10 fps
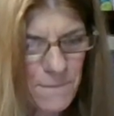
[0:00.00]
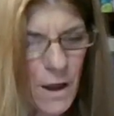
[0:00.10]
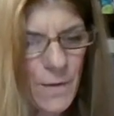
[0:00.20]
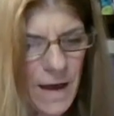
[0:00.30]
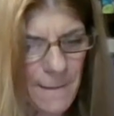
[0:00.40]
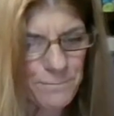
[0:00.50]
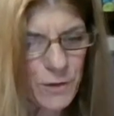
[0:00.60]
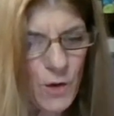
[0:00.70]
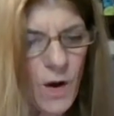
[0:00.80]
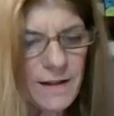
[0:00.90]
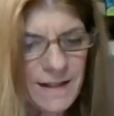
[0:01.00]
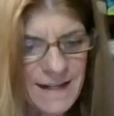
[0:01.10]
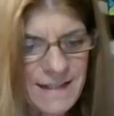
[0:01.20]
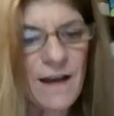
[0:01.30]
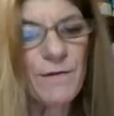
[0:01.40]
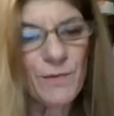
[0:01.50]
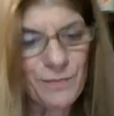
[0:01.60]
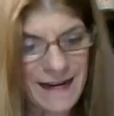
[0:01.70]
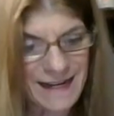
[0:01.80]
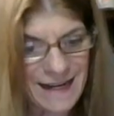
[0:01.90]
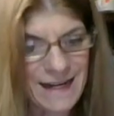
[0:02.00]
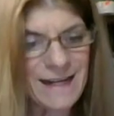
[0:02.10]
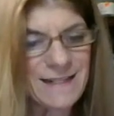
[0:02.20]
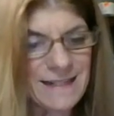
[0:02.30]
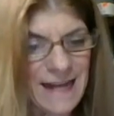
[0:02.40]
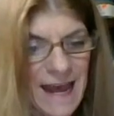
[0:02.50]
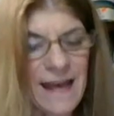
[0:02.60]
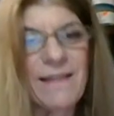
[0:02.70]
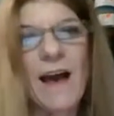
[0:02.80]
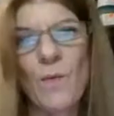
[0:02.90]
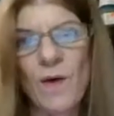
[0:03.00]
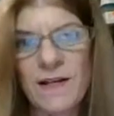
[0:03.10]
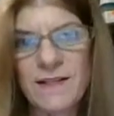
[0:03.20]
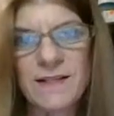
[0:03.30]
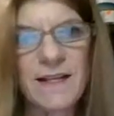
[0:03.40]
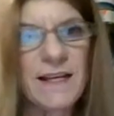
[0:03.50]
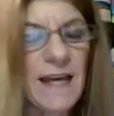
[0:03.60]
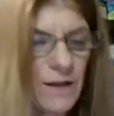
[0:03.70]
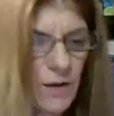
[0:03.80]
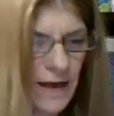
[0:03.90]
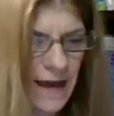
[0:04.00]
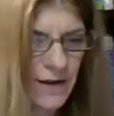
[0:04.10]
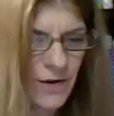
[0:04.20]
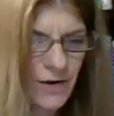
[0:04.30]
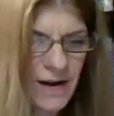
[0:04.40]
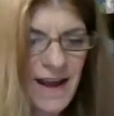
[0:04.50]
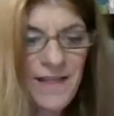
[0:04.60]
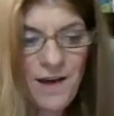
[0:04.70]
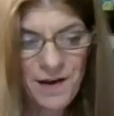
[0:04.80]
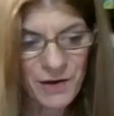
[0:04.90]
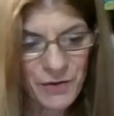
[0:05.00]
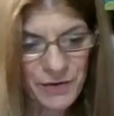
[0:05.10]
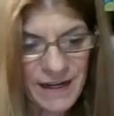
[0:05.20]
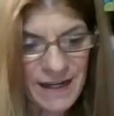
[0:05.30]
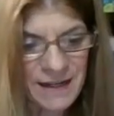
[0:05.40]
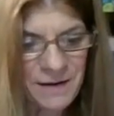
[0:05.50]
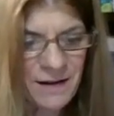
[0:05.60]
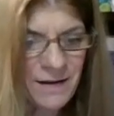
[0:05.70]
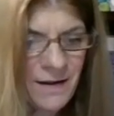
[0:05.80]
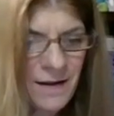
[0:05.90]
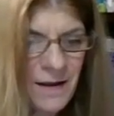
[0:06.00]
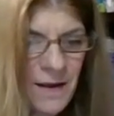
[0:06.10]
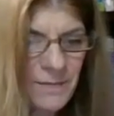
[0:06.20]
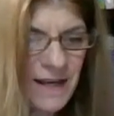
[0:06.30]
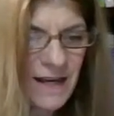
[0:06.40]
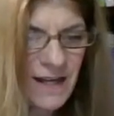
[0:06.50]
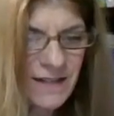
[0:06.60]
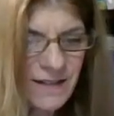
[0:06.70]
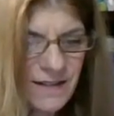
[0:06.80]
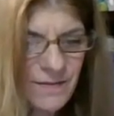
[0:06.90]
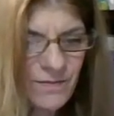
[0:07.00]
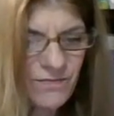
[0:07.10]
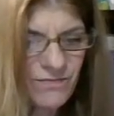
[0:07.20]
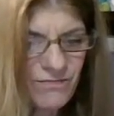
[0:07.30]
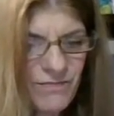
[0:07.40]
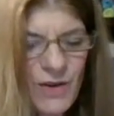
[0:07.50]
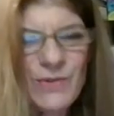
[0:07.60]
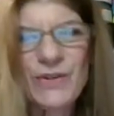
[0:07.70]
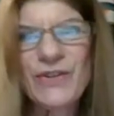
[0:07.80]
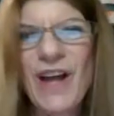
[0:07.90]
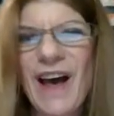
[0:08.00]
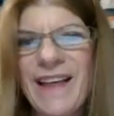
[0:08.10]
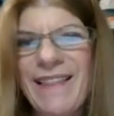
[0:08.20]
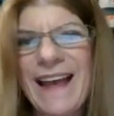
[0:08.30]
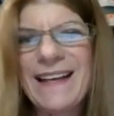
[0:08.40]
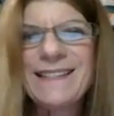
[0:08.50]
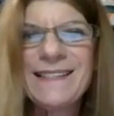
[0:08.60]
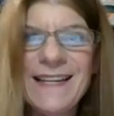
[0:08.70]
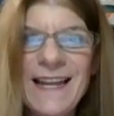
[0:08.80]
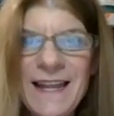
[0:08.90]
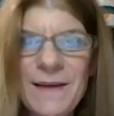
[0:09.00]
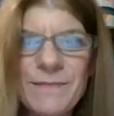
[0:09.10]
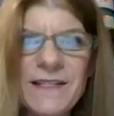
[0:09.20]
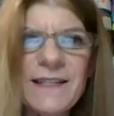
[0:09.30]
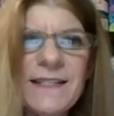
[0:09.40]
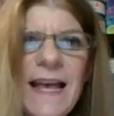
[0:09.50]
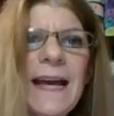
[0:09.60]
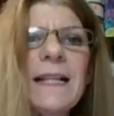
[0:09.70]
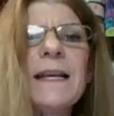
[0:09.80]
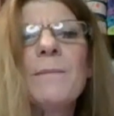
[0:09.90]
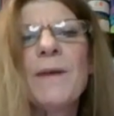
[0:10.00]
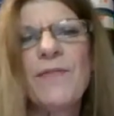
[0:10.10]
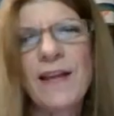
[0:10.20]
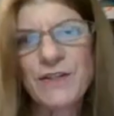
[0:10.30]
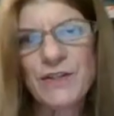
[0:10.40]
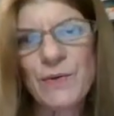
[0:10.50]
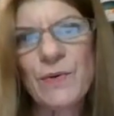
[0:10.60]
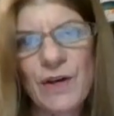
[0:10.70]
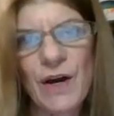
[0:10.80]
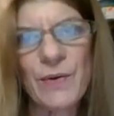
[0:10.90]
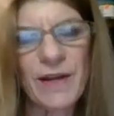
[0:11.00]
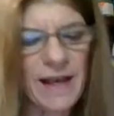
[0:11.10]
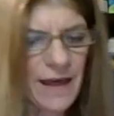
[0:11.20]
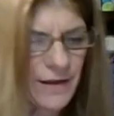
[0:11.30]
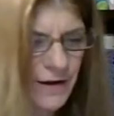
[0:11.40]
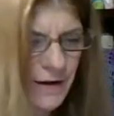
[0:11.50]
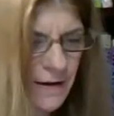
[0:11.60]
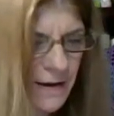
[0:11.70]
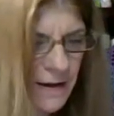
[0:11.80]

Okay, qualities of a rainy day. That was the yellow category. I thought green, because those are not like synonyms exactly, but they do go together.